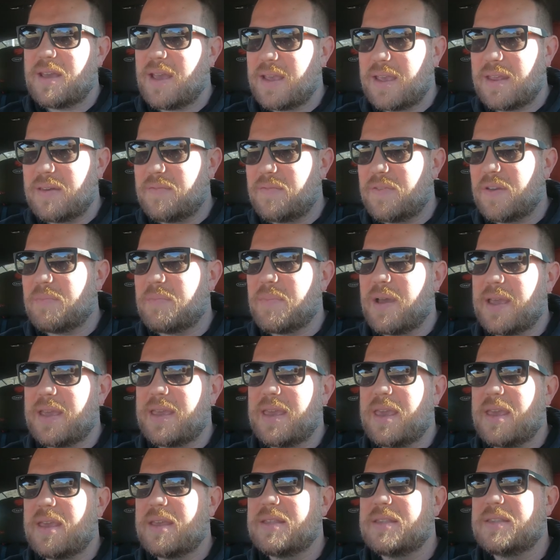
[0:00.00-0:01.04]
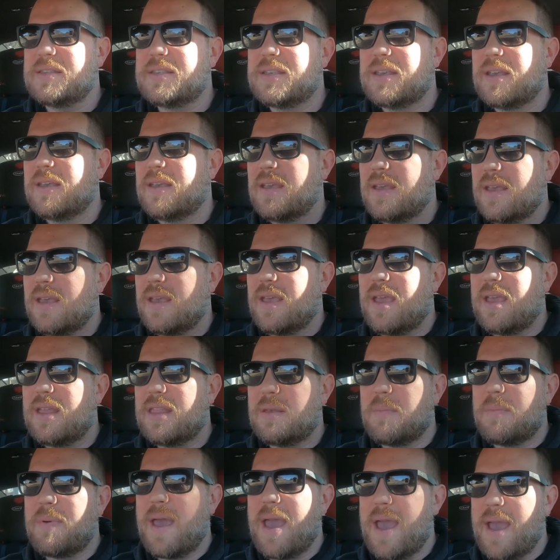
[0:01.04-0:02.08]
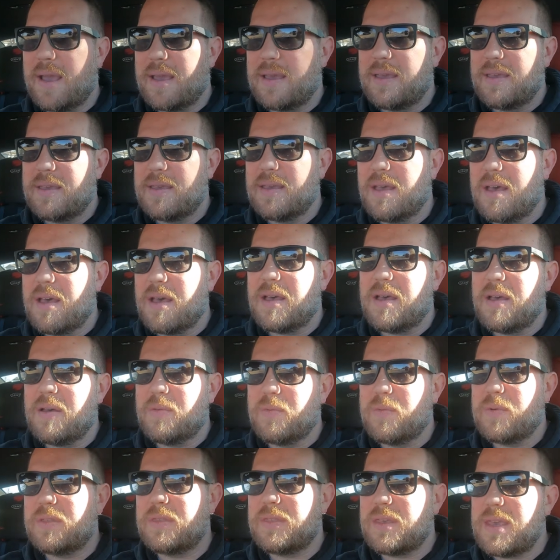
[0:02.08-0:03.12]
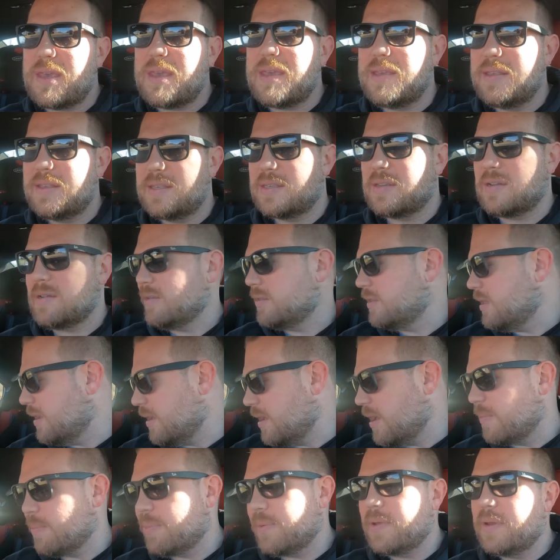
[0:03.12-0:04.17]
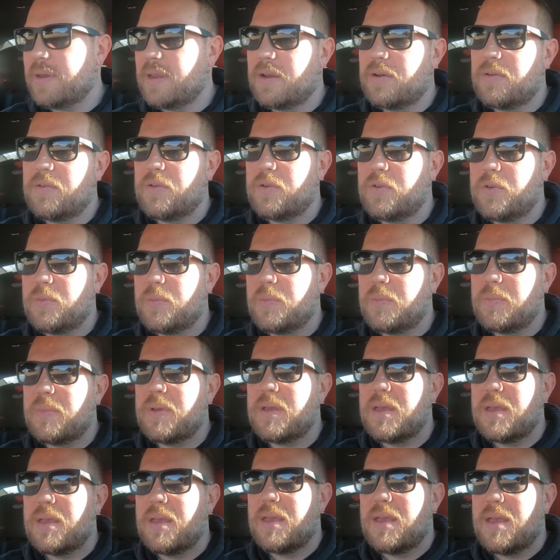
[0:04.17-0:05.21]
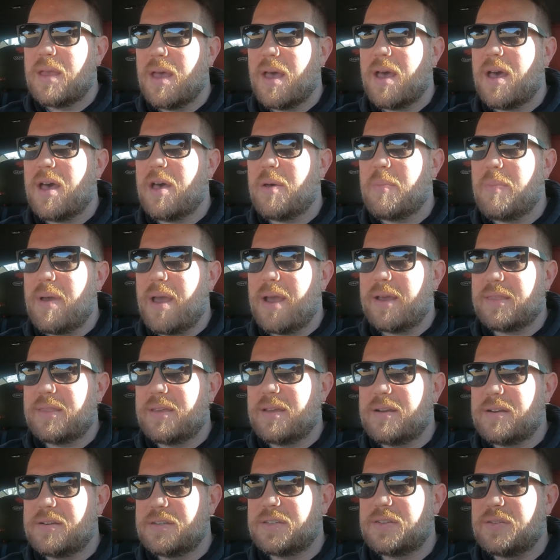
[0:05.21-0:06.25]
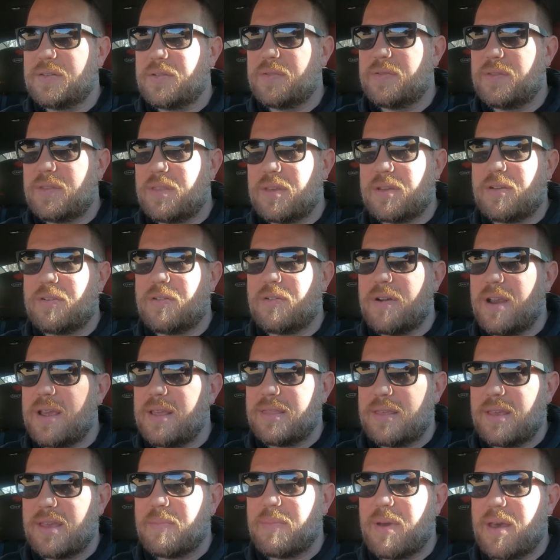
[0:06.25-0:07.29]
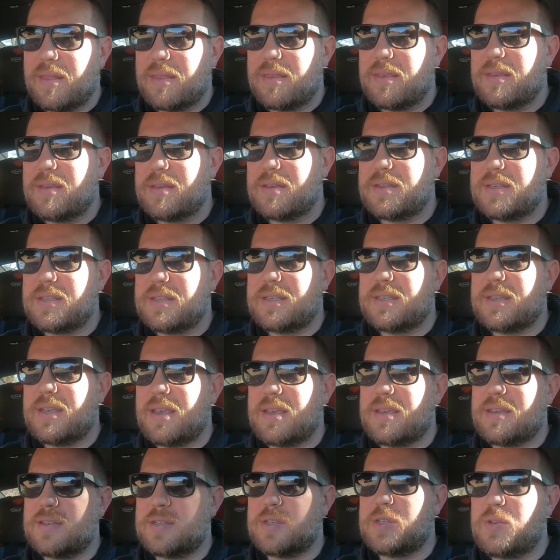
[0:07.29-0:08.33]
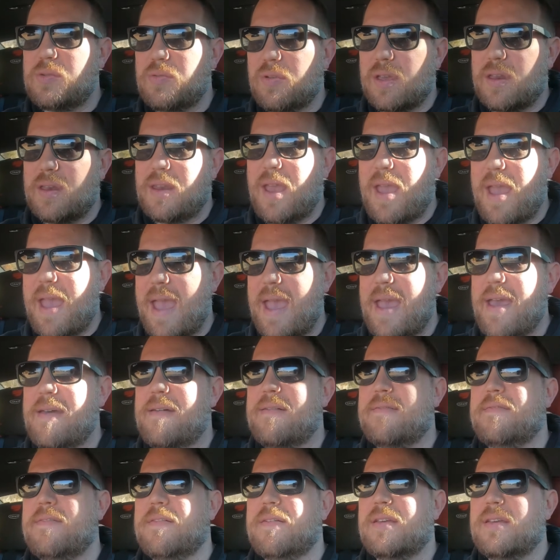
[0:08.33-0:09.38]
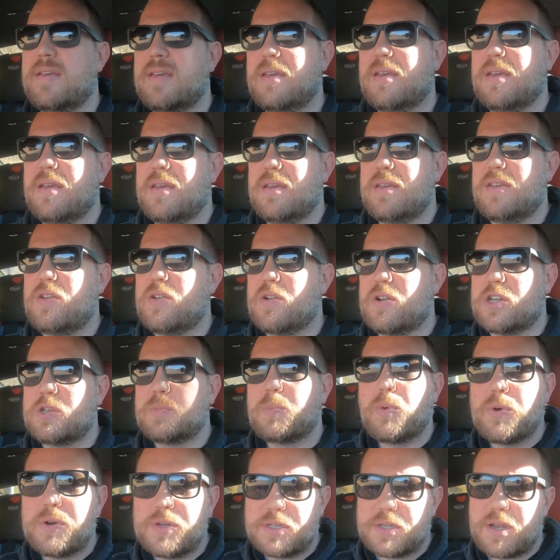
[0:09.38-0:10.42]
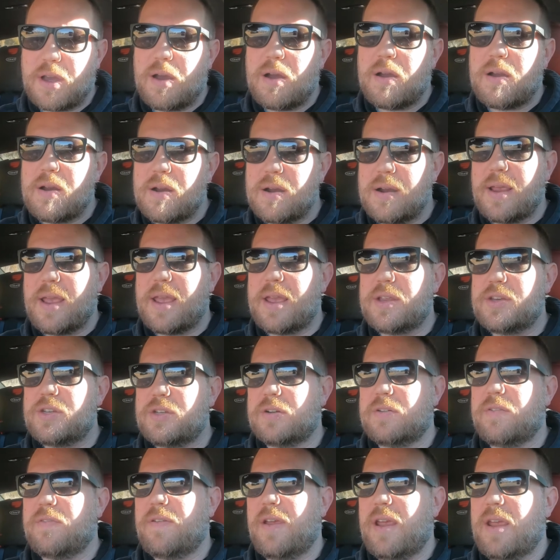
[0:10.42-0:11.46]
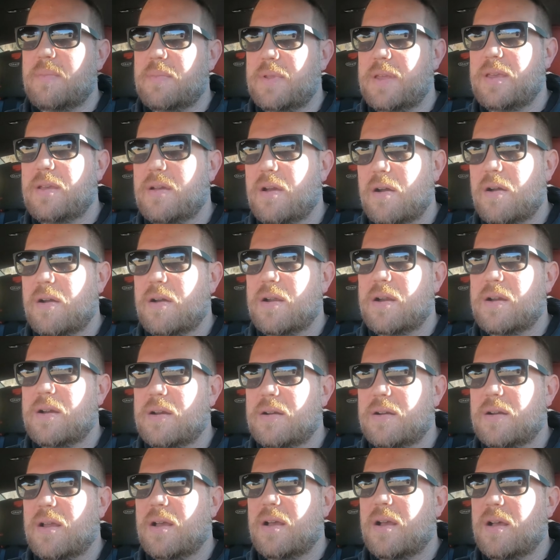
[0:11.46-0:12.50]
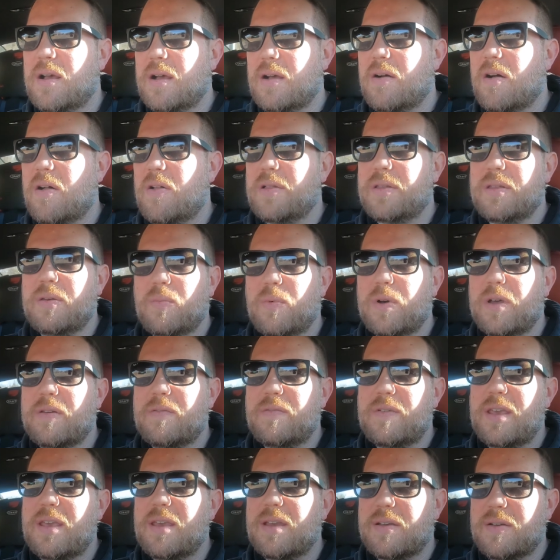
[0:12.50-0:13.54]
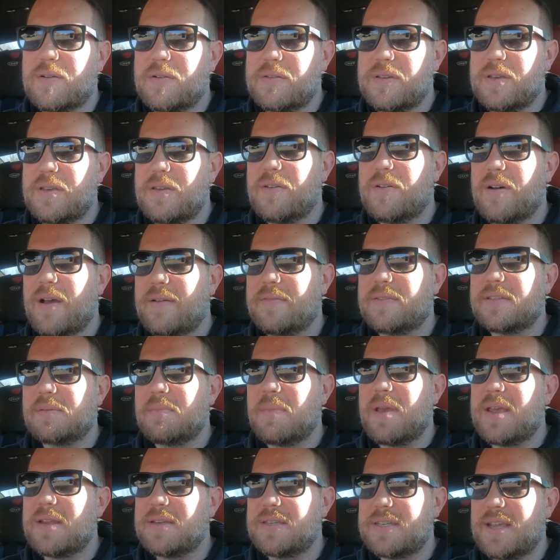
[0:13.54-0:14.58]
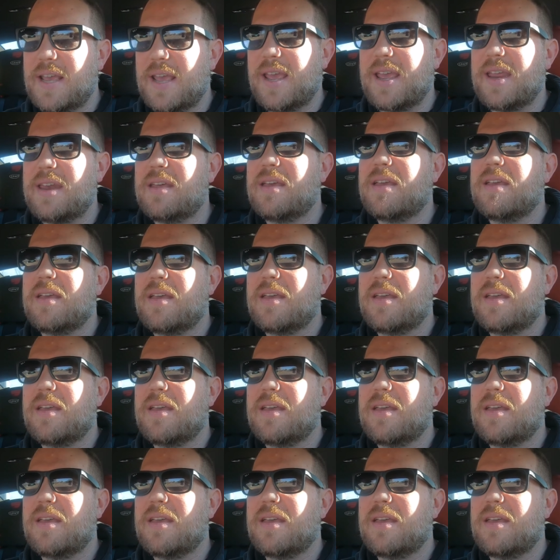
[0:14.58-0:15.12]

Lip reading: I can fit my kids in the back with ease. They got plenty of room back there. So the great thing about this is you can have your sports car and your family car all in one vehicle. You don't have to maintain